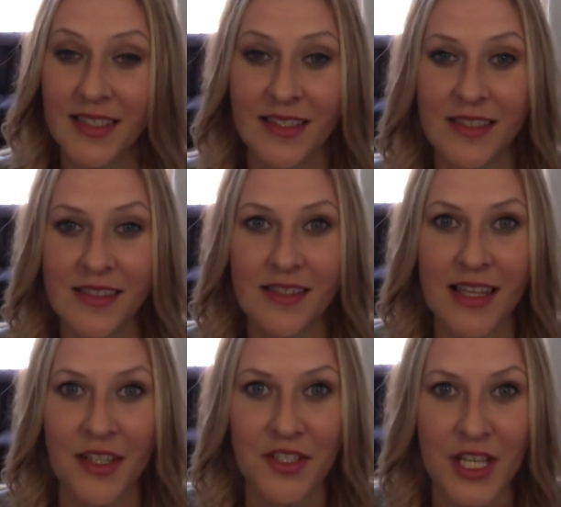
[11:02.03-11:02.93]
is the
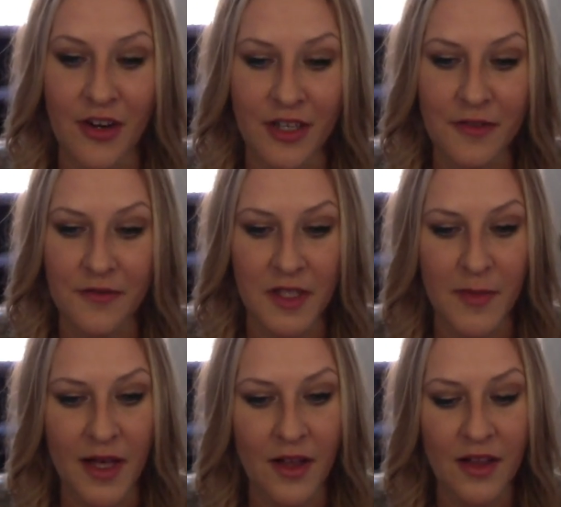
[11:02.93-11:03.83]
Sagittarian
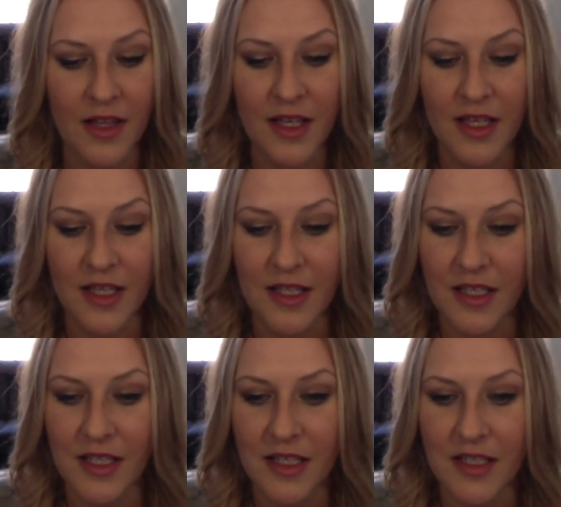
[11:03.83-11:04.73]
female.
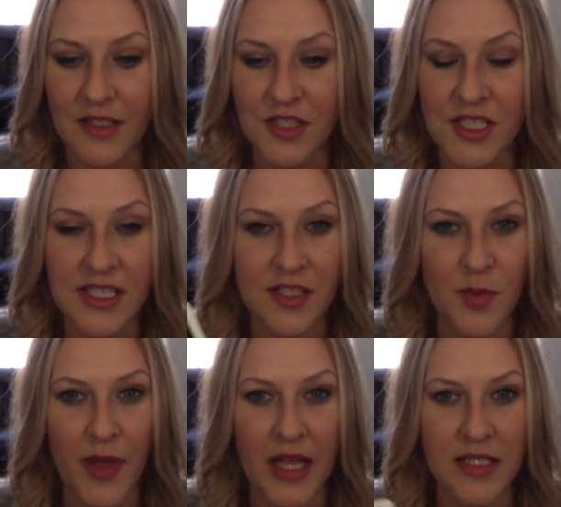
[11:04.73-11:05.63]
She's
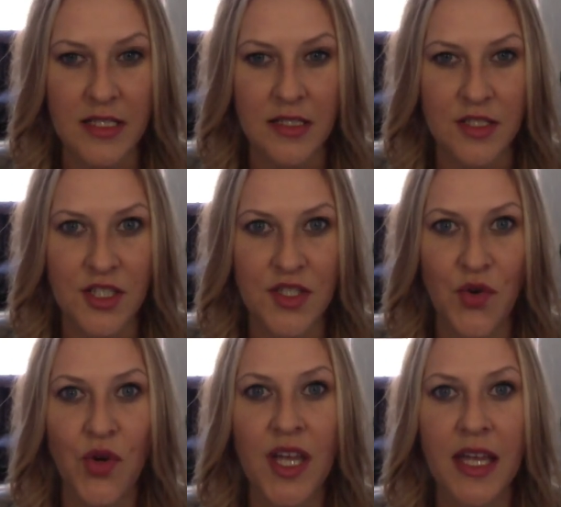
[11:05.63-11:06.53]
independent, she's
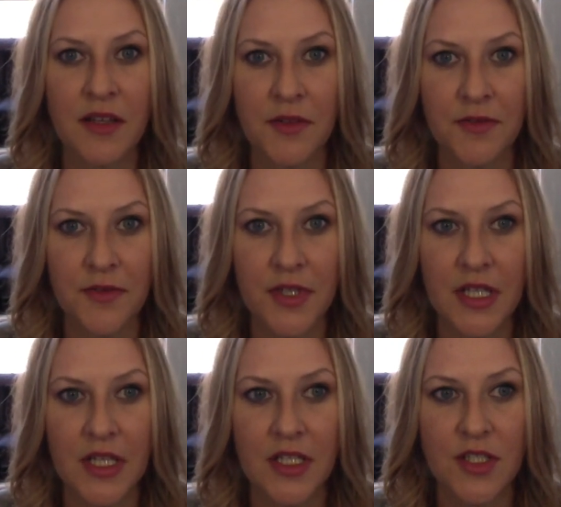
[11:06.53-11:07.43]
creative,
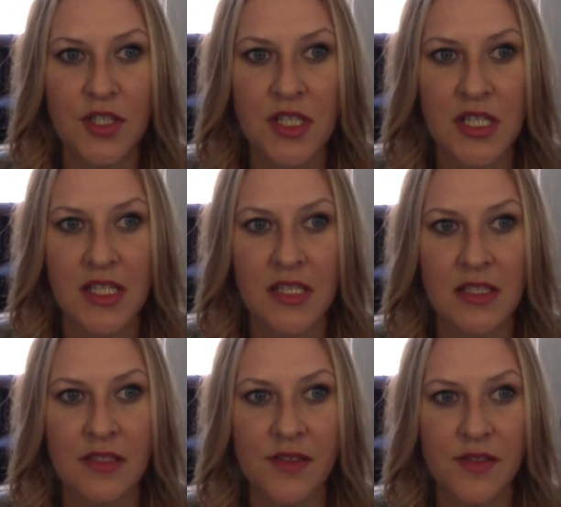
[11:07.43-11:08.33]
she
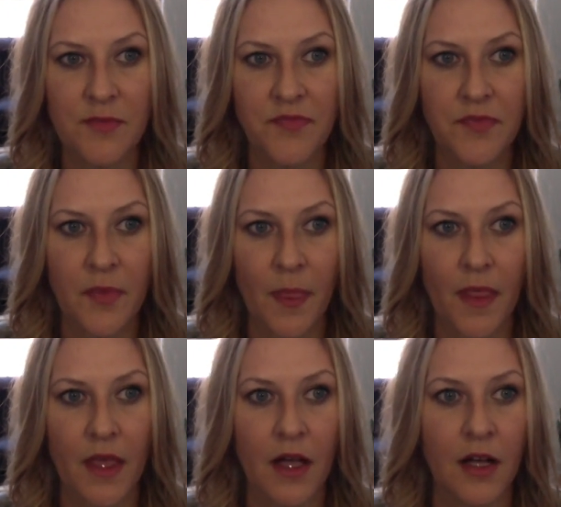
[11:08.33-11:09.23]
is
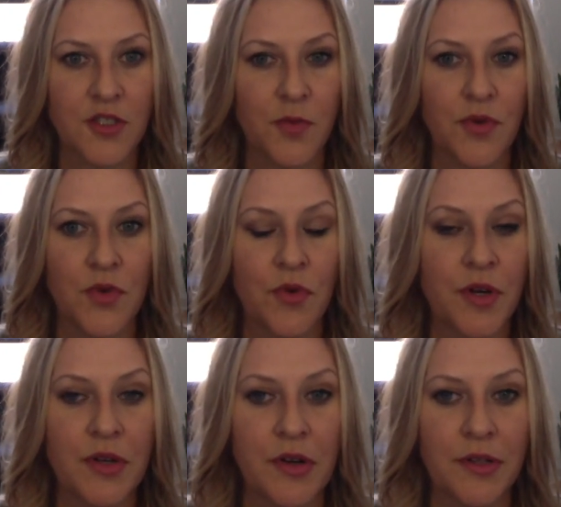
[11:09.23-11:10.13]

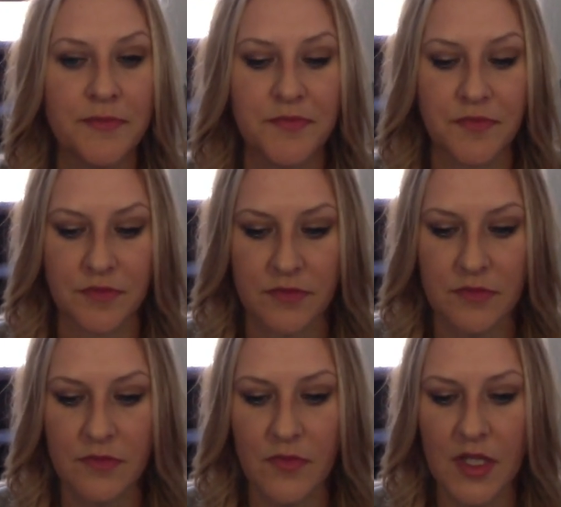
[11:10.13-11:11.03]
entrepreneurial,
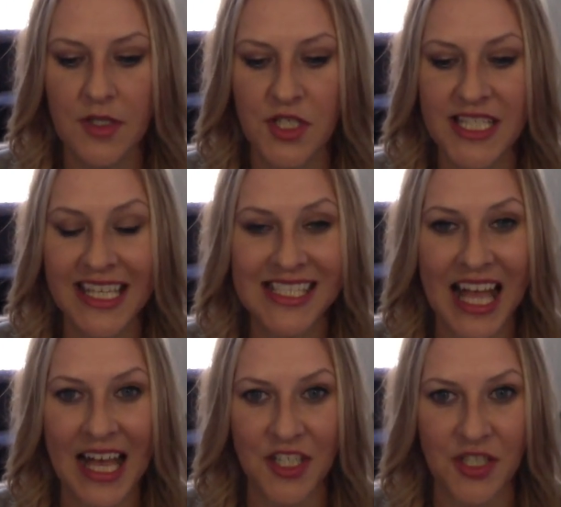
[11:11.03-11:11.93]
she takes
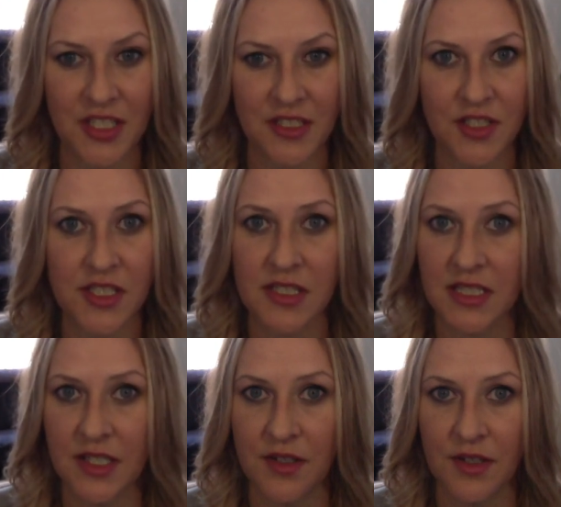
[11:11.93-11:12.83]
action, she's a
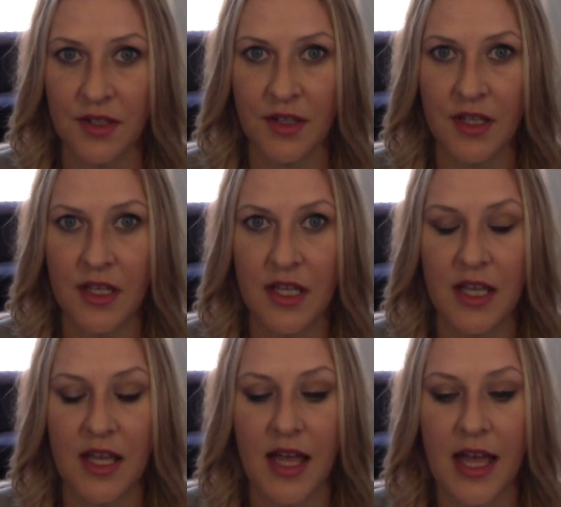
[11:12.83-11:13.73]
leader.
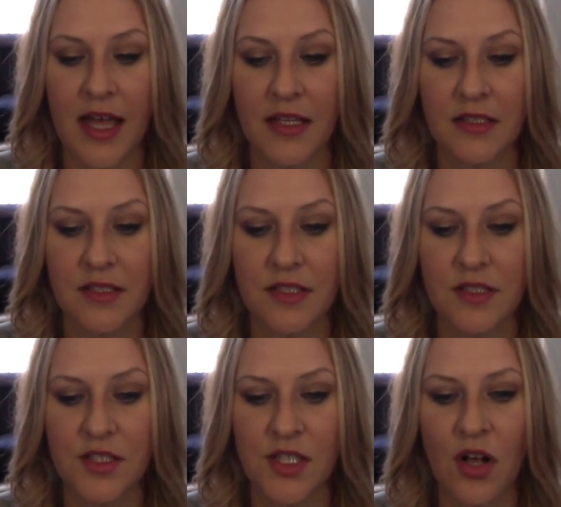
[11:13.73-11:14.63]
And
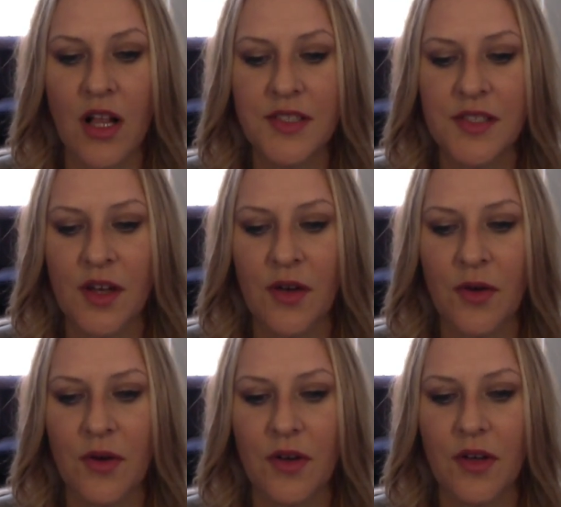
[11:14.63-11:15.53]
she also,